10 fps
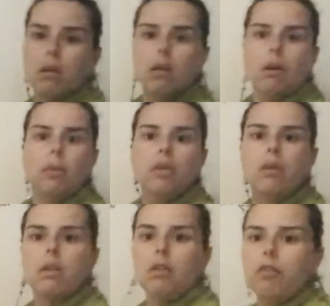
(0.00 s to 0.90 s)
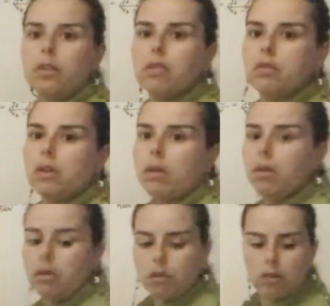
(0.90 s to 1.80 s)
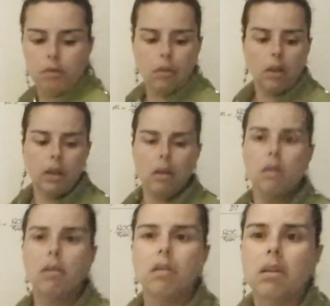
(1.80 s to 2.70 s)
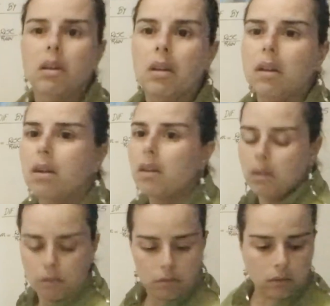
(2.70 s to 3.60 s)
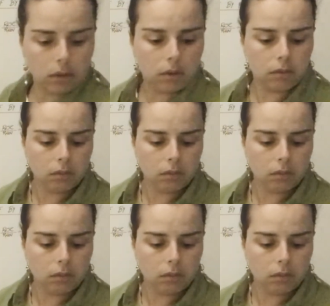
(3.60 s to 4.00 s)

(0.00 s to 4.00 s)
can we see the difference of colors, hopefully? Let's